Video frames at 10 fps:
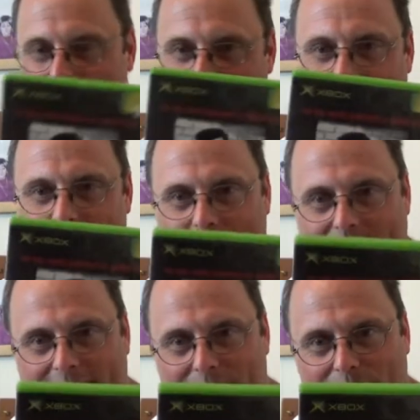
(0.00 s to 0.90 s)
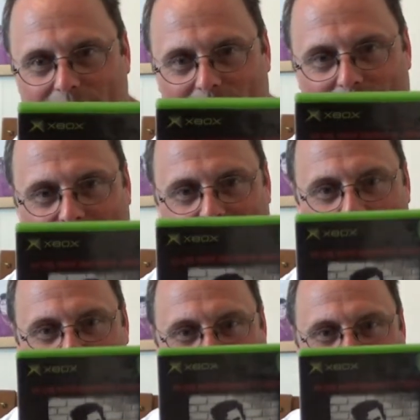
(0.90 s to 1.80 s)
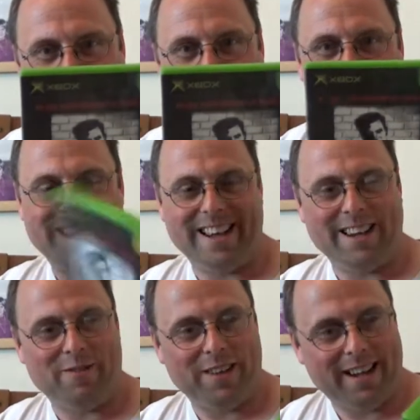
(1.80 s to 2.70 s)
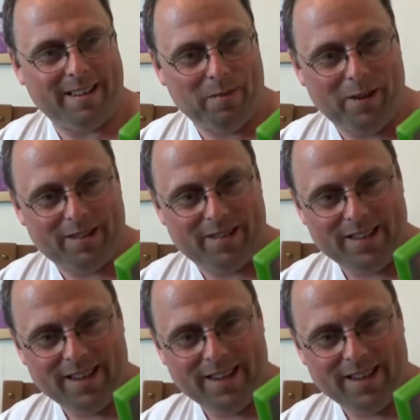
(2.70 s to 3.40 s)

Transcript: Yeah, I played it before. Get it for the Xbox.